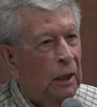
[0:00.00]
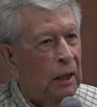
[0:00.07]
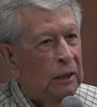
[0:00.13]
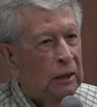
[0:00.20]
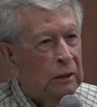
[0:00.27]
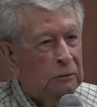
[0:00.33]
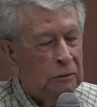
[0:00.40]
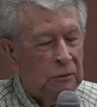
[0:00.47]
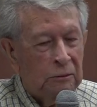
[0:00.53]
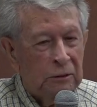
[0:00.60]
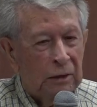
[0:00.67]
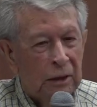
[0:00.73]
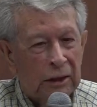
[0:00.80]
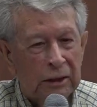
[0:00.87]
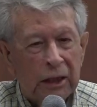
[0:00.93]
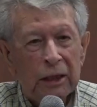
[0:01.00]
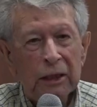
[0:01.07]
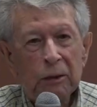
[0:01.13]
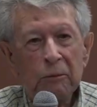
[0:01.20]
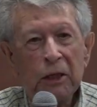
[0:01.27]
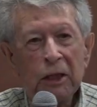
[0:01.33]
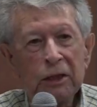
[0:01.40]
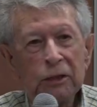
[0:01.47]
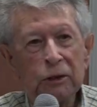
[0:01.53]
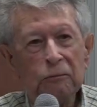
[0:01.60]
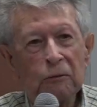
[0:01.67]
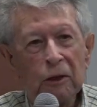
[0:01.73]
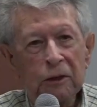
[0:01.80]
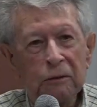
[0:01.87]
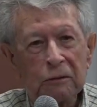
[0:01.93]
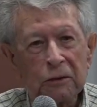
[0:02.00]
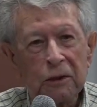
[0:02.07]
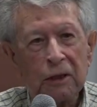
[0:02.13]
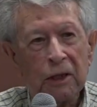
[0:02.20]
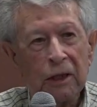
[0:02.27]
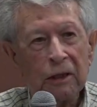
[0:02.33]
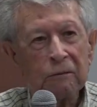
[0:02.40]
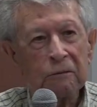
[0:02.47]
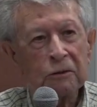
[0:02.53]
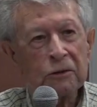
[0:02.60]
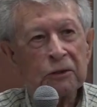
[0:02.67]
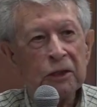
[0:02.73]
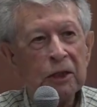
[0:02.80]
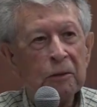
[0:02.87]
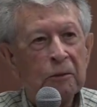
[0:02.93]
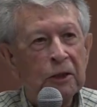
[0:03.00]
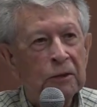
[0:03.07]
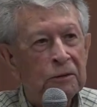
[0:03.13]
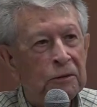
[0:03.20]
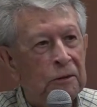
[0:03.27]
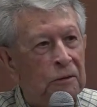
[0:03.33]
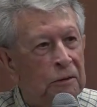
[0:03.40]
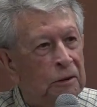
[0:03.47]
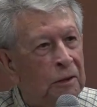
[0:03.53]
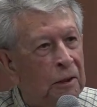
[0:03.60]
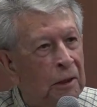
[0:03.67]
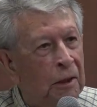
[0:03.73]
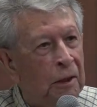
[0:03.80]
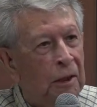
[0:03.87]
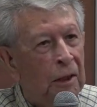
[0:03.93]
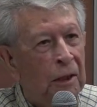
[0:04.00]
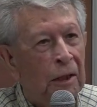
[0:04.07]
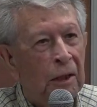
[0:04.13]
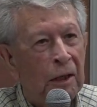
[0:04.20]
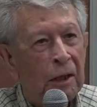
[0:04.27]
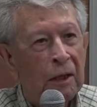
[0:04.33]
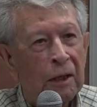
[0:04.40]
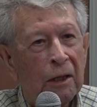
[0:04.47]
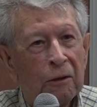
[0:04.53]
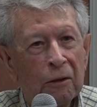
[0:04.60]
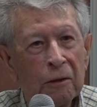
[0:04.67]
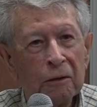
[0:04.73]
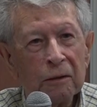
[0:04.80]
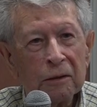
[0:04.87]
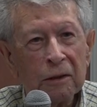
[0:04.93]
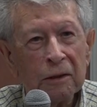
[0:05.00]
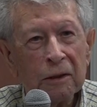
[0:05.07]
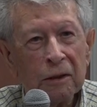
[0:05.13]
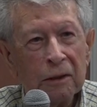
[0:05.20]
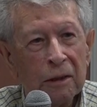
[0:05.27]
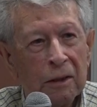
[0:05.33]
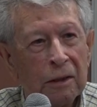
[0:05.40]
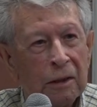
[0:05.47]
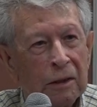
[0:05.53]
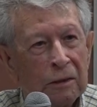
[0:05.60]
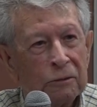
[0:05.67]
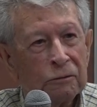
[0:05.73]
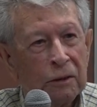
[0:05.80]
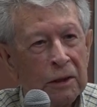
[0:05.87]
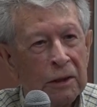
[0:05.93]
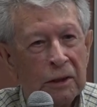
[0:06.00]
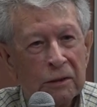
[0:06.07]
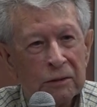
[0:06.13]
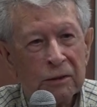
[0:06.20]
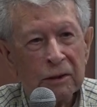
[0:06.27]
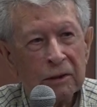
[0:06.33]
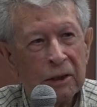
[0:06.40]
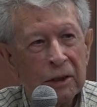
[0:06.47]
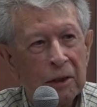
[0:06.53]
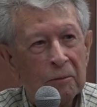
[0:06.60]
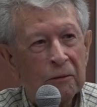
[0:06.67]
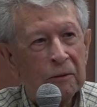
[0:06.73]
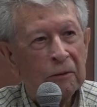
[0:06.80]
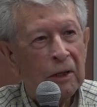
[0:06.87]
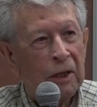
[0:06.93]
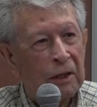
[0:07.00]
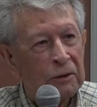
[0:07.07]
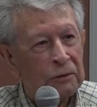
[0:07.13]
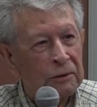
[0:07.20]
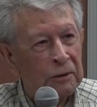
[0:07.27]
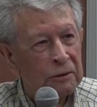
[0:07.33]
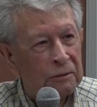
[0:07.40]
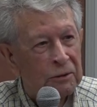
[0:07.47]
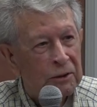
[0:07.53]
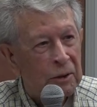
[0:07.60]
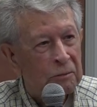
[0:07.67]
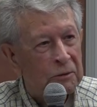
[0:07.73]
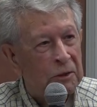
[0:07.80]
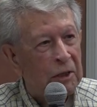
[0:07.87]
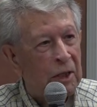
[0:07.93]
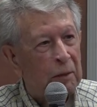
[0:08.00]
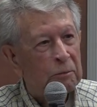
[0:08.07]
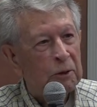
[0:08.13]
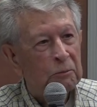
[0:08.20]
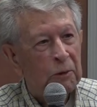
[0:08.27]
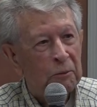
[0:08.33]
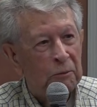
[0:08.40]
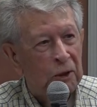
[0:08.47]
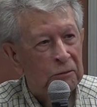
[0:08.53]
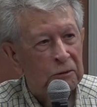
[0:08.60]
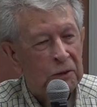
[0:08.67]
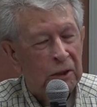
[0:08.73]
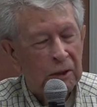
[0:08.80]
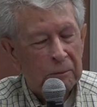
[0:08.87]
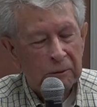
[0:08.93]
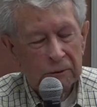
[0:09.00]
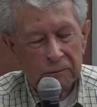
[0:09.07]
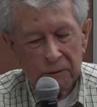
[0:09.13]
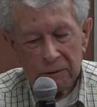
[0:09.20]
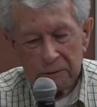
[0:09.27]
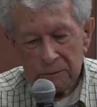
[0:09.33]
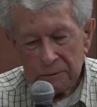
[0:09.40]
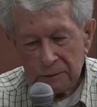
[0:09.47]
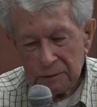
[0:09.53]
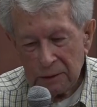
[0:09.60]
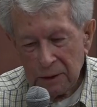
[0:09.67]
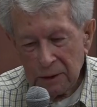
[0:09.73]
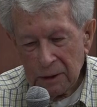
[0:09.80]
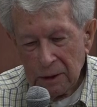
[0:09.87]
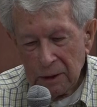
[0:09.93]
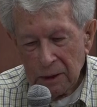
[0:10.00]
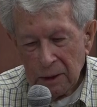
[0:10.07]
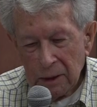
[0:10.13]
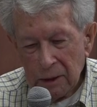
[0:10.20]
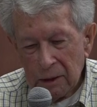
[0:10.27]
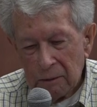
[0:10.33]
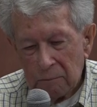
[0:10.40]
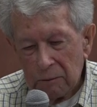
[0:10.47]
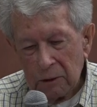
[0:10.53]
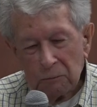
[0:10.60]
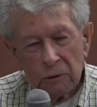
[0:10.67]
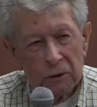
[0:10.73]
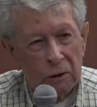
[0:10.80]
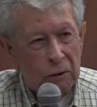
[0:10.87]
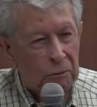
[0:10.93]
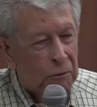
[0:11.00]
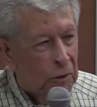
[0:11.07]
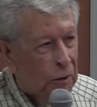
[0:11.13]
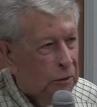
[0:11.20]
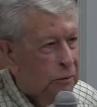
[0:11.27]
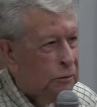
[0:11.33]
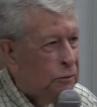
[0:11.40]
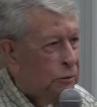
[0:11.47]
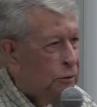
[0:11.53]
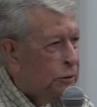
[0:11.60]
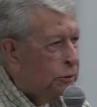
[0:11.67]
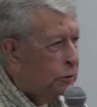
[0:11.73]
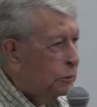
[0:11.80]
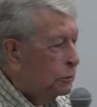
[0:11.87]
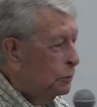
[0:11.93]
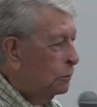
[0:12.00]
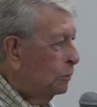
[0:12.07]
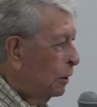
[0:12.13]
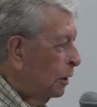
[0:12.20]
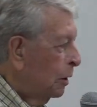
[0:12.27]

I don't, I can't imagine what it was like with steam engines and all of the trains that came through Ashland, some stopping but most coming through. But World War II